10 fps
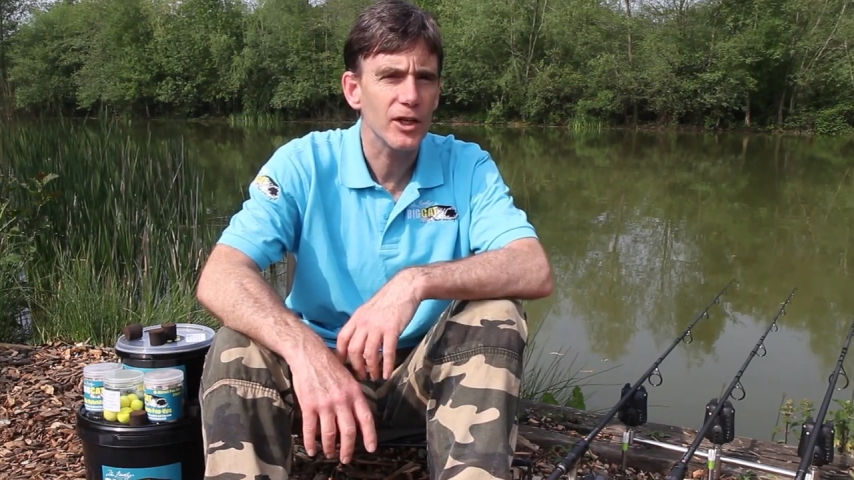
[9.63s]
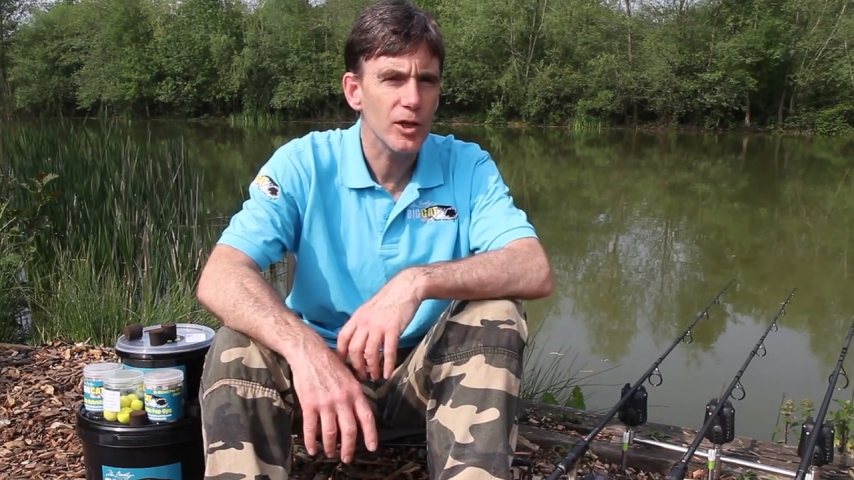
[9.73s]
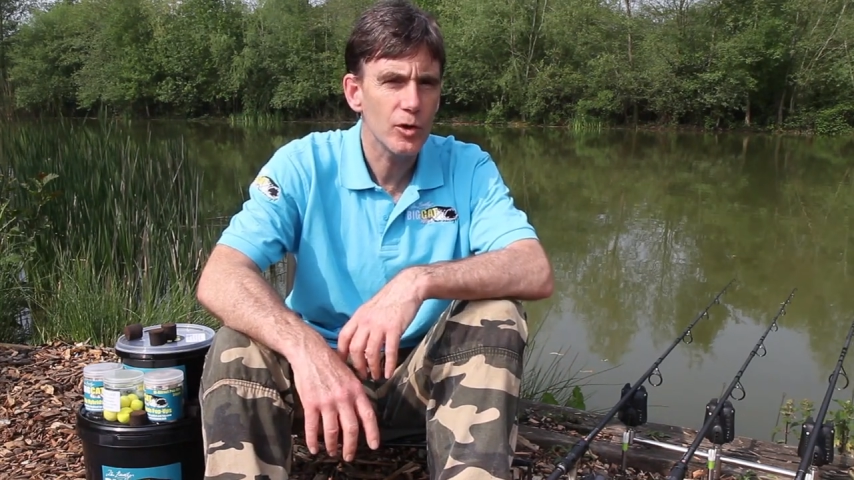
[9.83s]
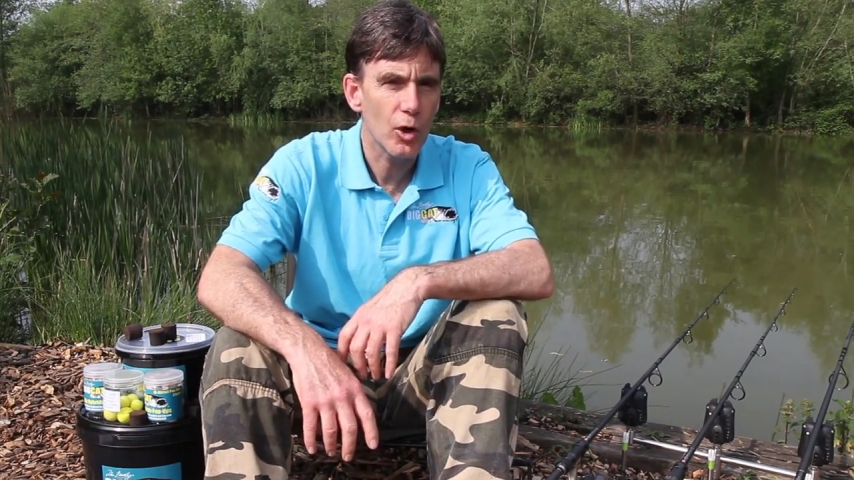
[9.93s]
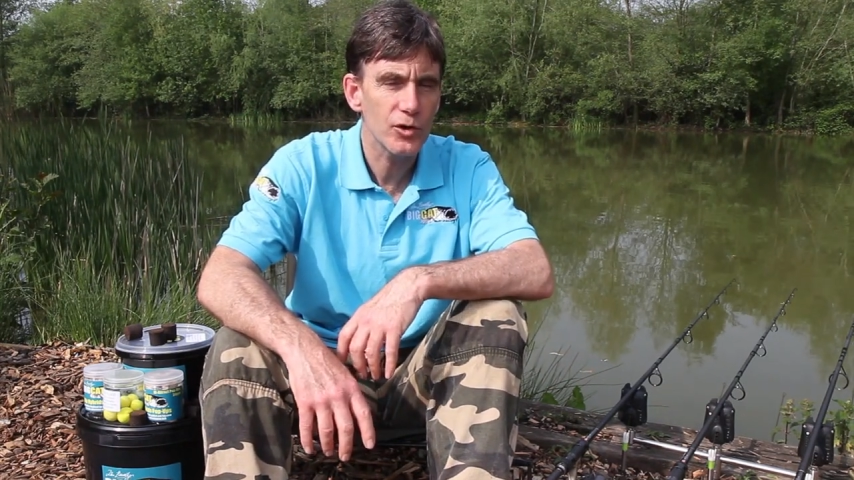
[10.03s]
a
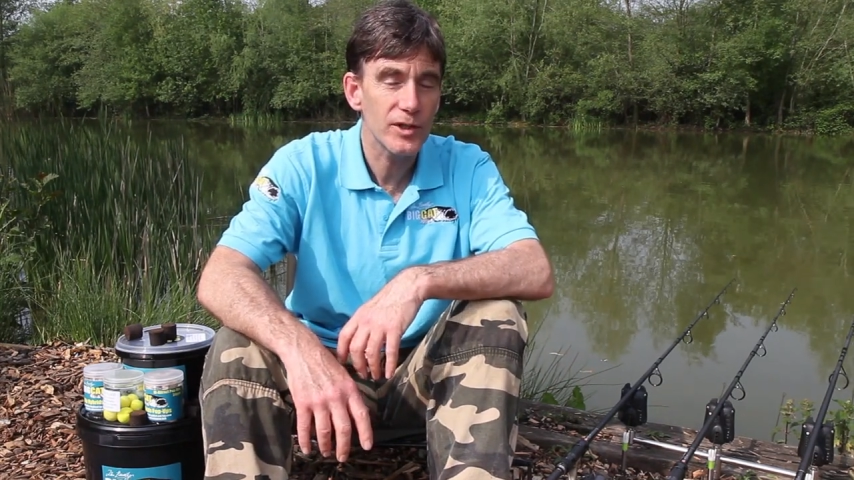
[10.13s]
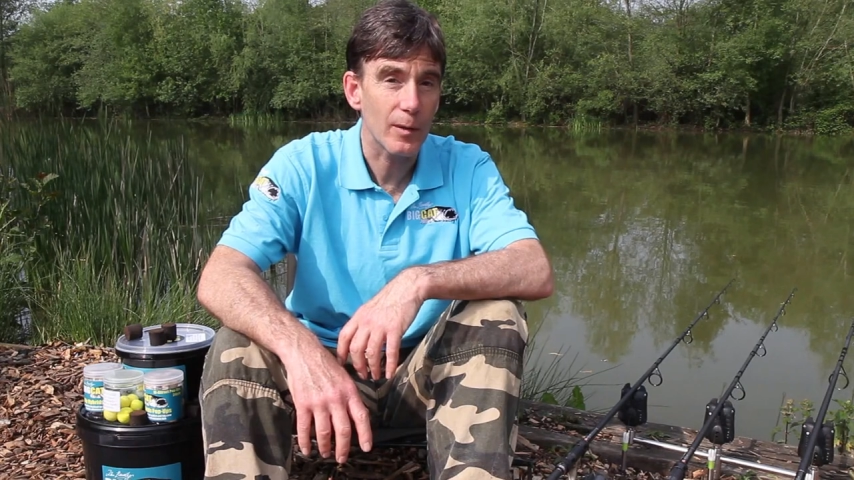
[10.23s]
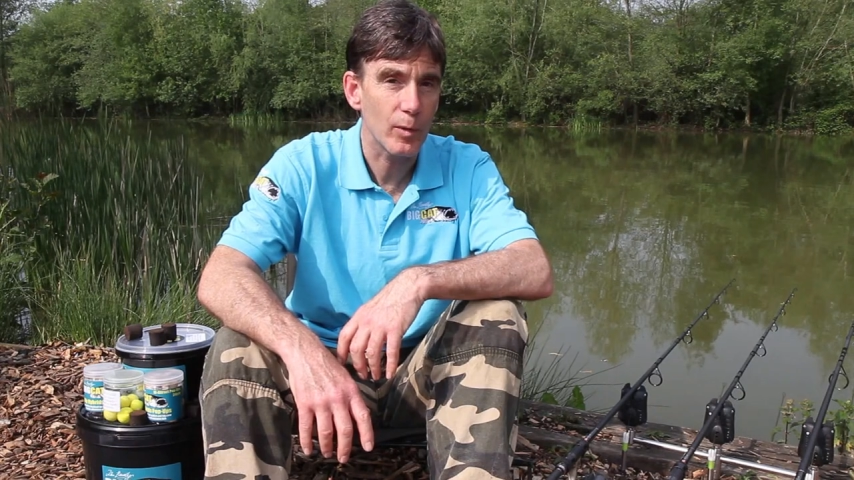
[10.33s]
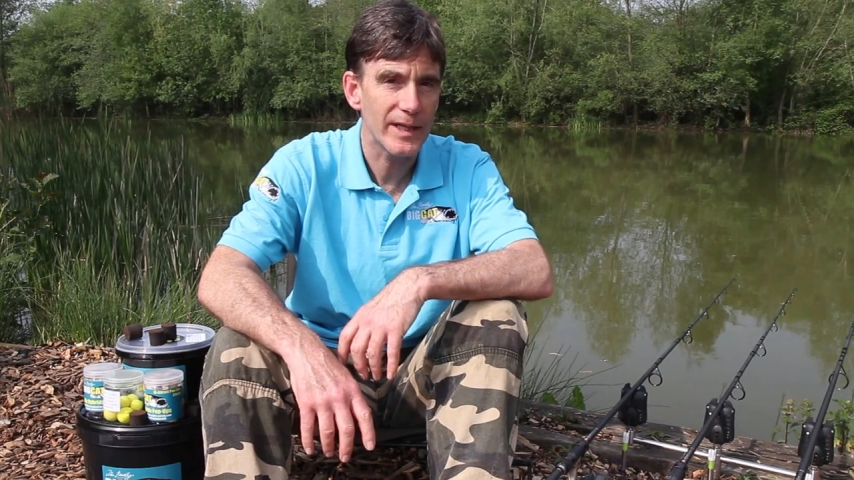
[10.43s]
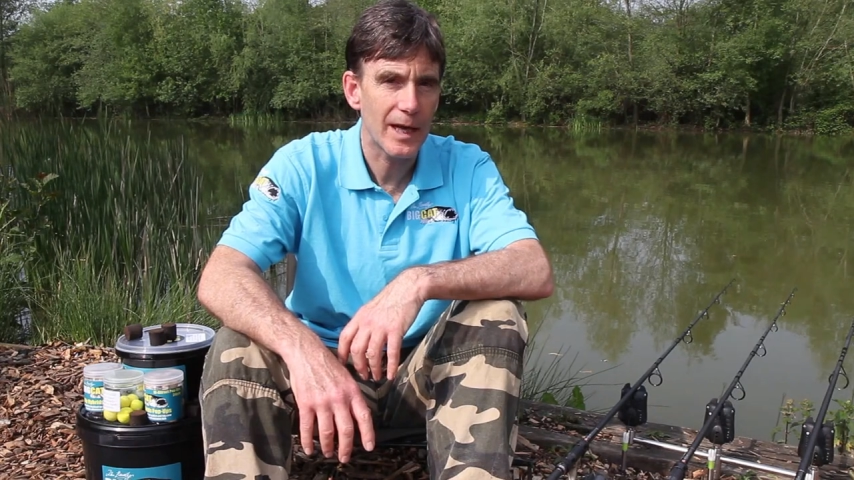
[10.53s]
new
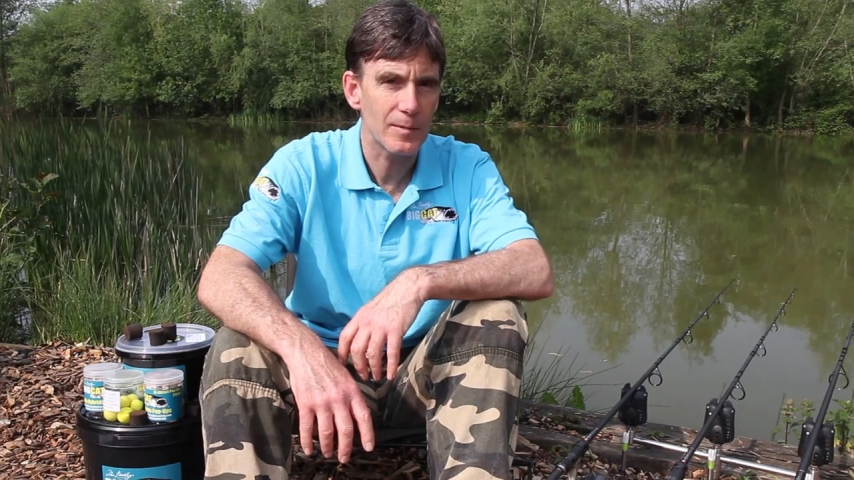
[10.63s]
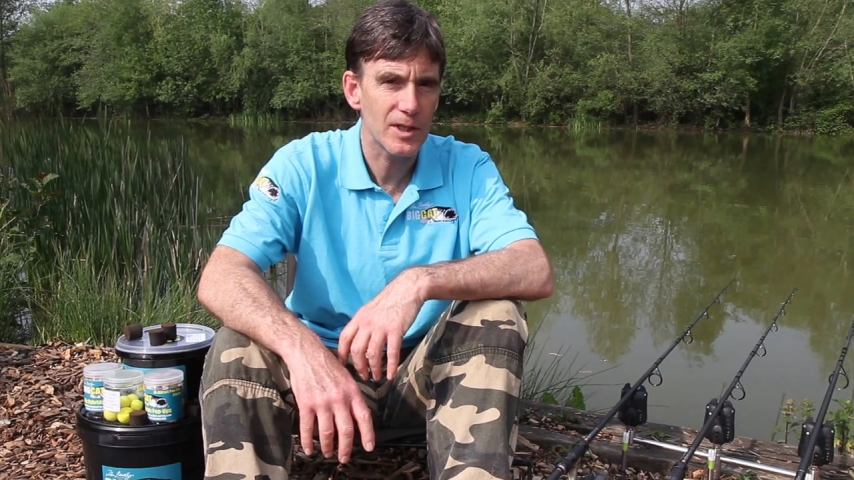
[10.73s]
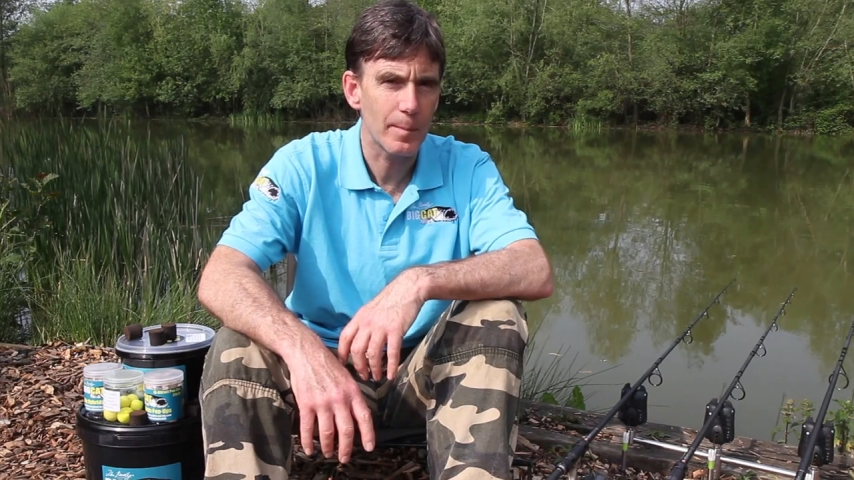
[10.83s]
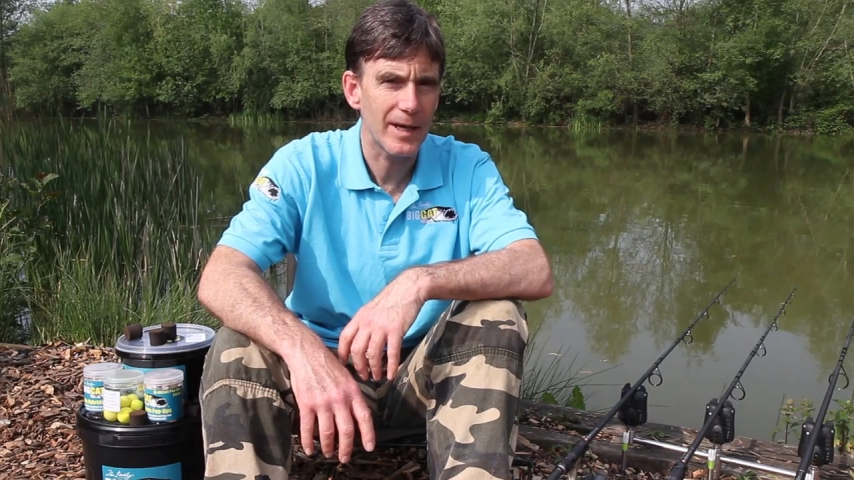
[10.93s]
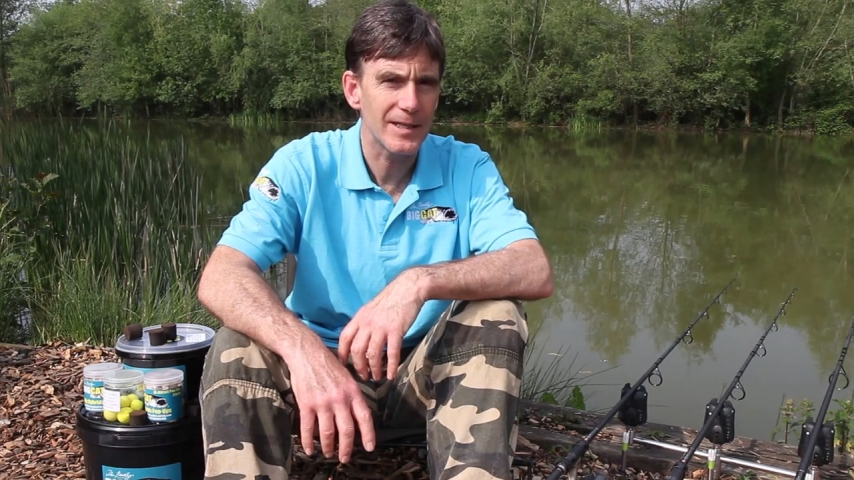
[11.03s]
concept when it comes
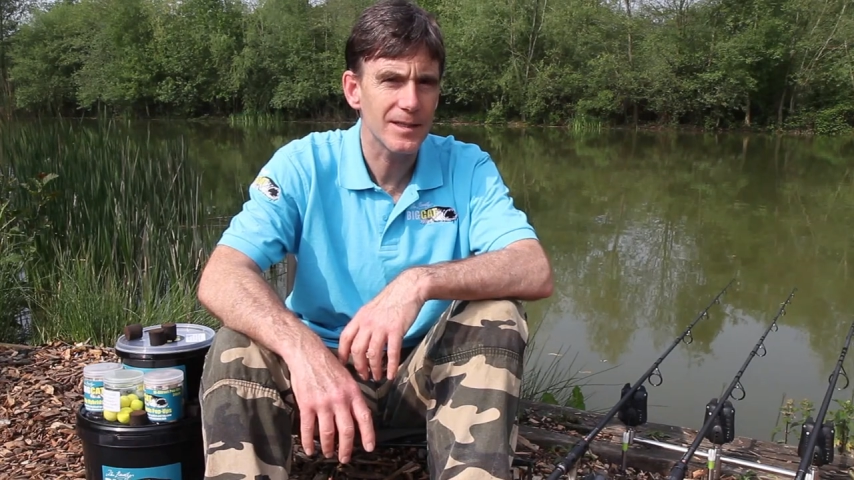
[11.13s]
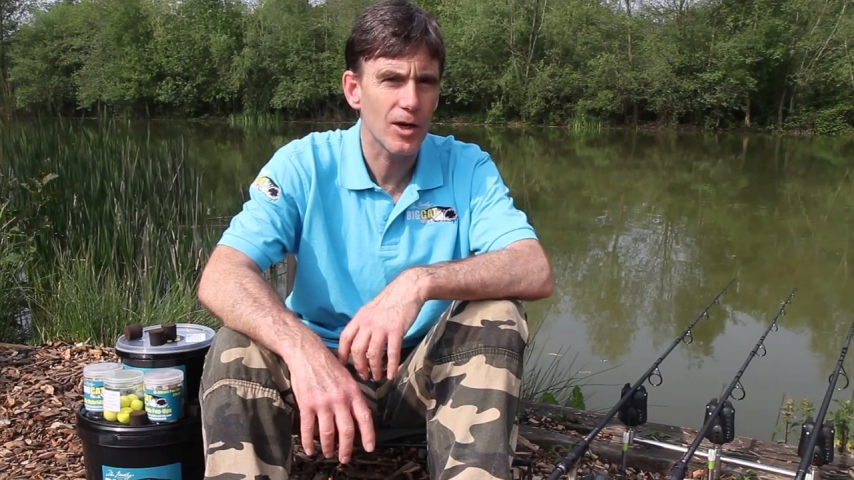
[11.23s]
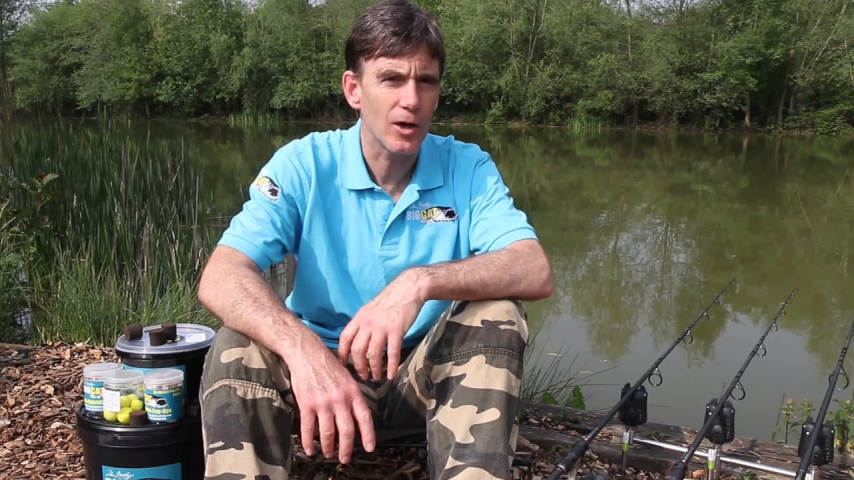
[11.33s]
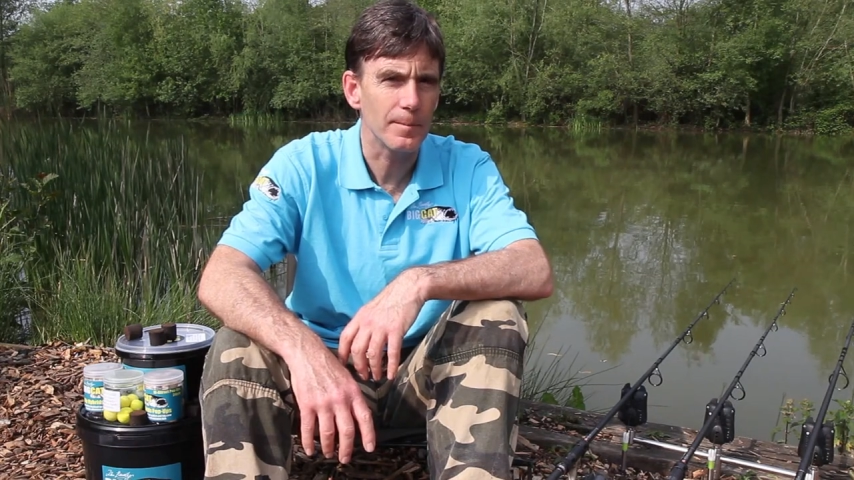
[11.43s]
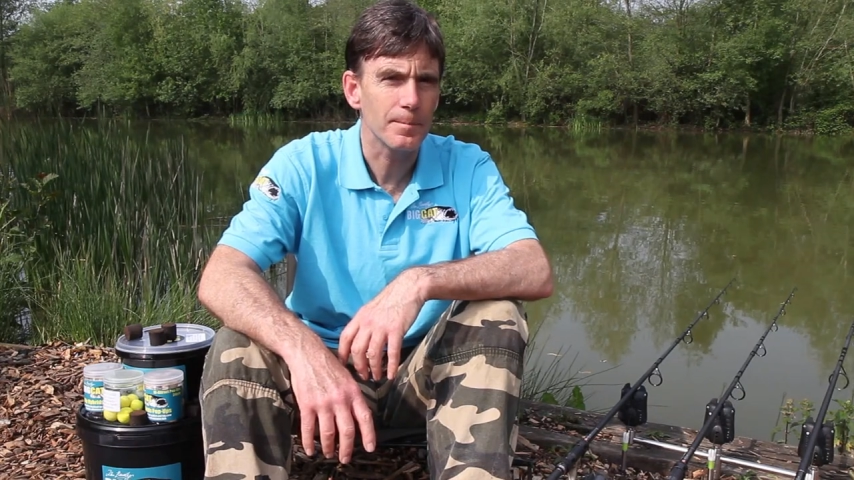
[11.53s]
to bait
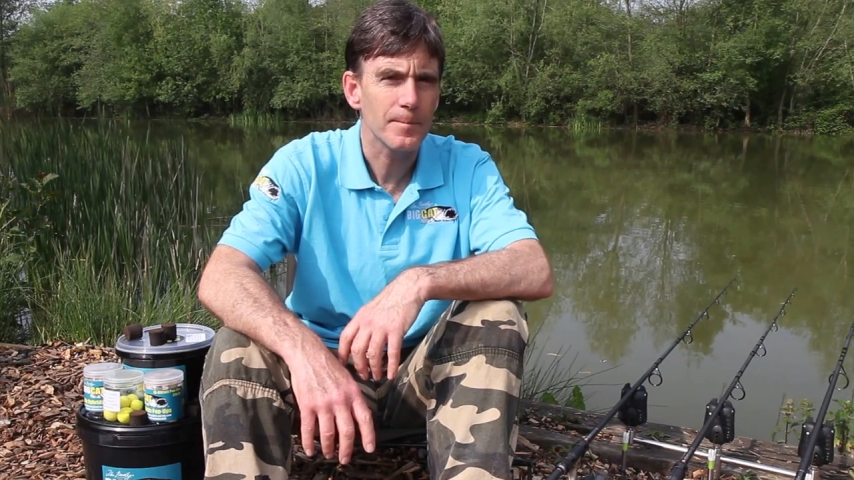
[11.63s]
design.